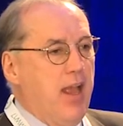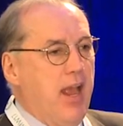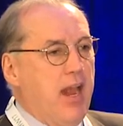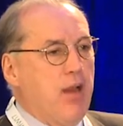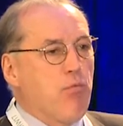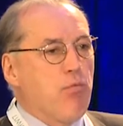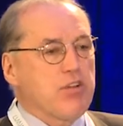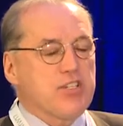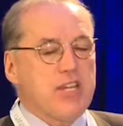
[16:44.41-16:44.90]

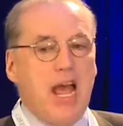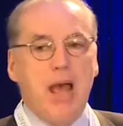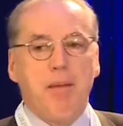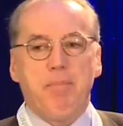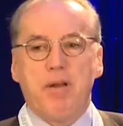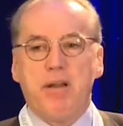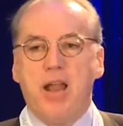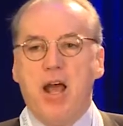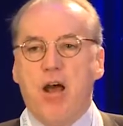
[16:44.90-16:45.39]
And what's
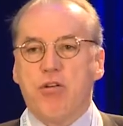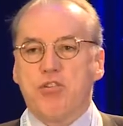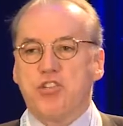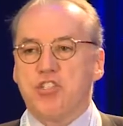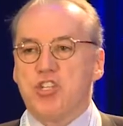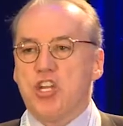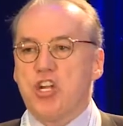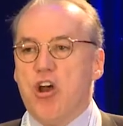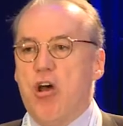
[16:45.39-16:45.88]
happened now is
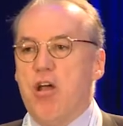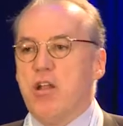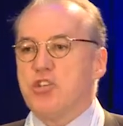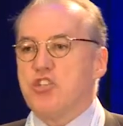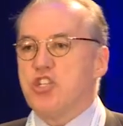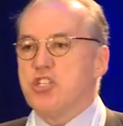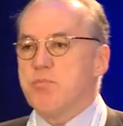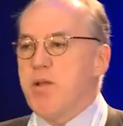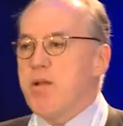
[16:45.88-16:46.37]
this
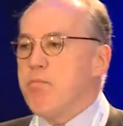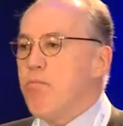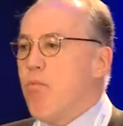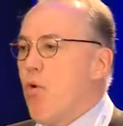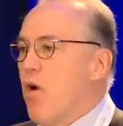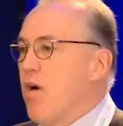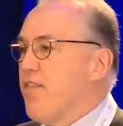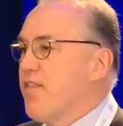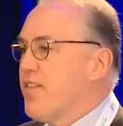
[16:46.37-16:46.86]
ecology has been
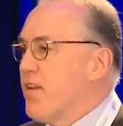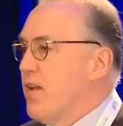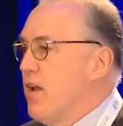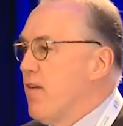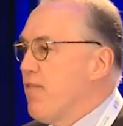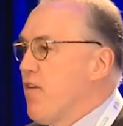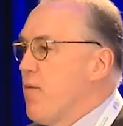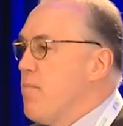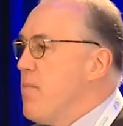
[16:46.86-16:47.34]
morphed
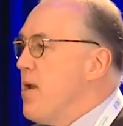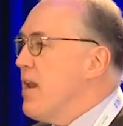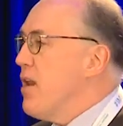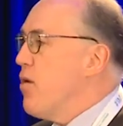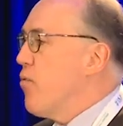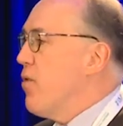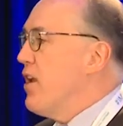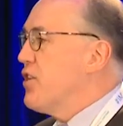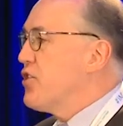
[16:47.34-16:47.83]
for
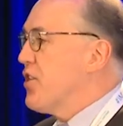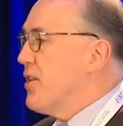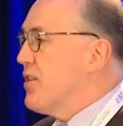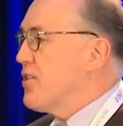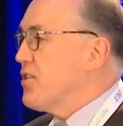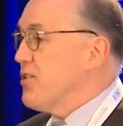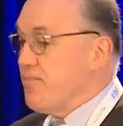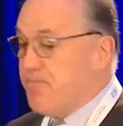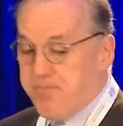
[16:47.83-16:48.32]
many
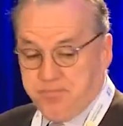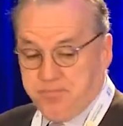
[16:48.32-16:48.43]
reasons.